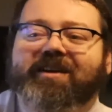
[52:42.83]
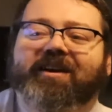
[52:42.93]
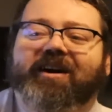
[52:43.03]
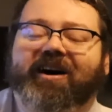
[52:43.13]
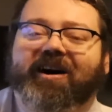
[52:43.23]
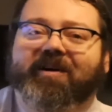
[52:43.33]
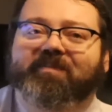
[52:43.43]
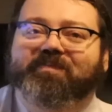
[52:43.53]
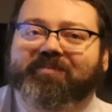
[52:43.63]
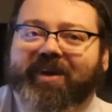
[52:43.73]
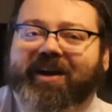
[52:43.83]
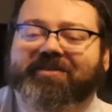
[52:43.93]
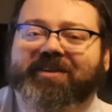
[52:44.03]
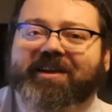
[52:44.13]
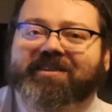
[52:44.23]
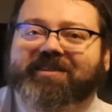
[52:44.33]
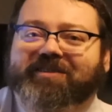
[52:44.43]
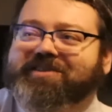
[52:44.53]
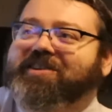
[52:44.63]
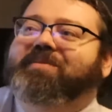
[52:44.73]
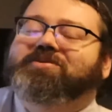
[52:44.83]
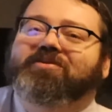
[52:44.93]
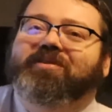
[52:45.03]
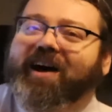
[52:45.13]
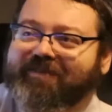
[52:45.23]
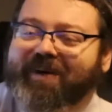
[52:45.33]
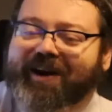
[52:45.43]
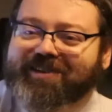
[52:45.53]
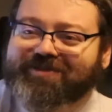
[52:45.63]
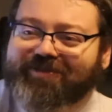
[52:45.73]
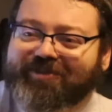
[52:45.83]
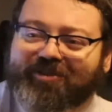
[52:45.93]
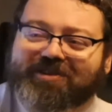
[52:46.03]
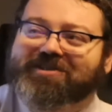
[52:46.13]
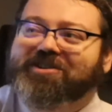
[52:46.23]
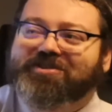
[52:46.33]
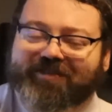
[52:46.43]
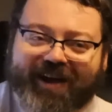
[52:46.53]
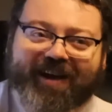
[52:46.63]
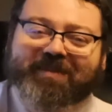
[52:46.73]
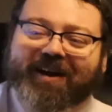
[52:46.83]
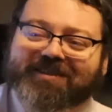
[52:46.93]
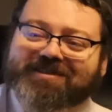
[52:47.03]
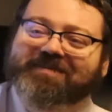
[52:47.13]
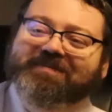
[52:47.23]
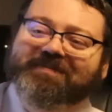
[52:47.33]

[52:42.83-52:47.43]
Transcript: Beyond that, see our episode Hive Minds for more discussion of hive minds.